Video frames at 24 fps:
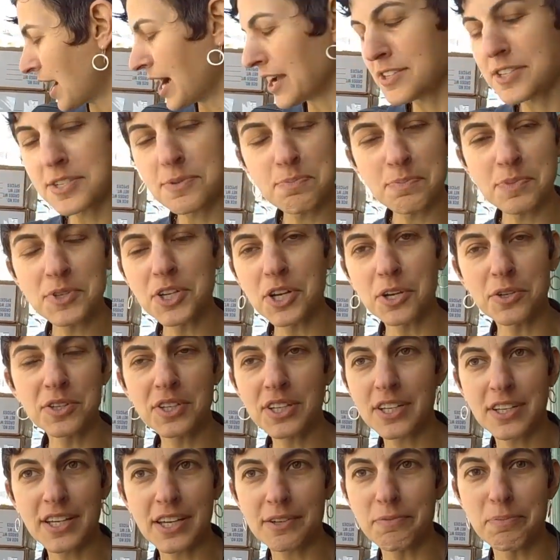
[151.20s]
ice, you
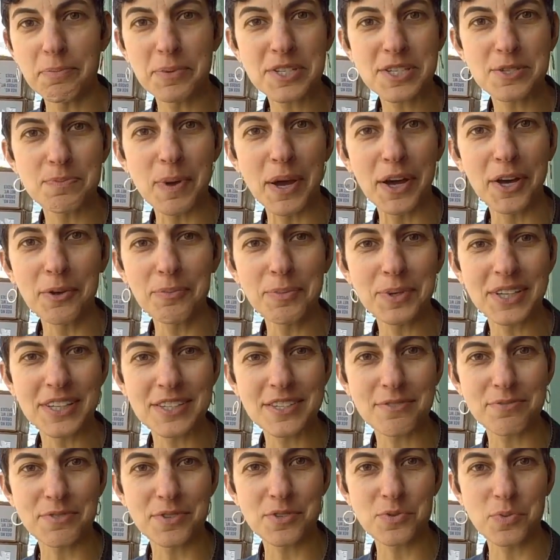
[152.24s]
can give them a smell,
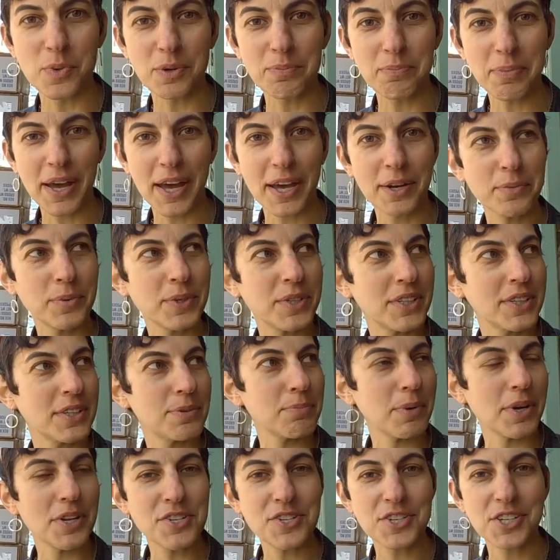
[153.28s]
because if there's one bad one in the
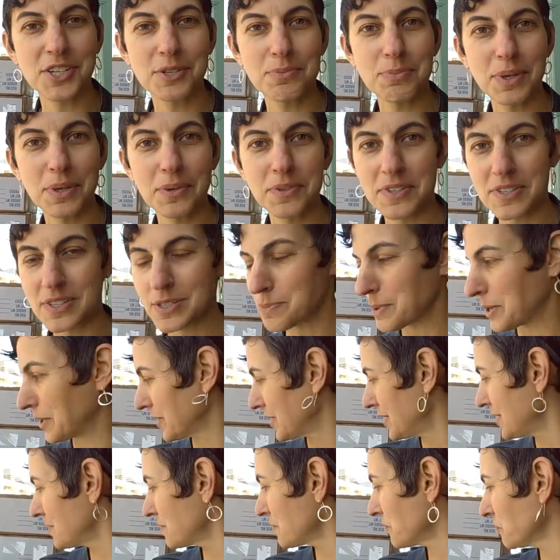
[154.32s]
bunch, you're going to be able to
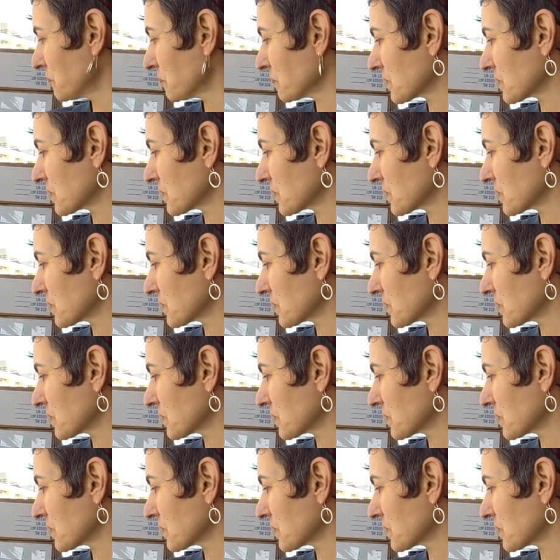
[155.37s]
smell it.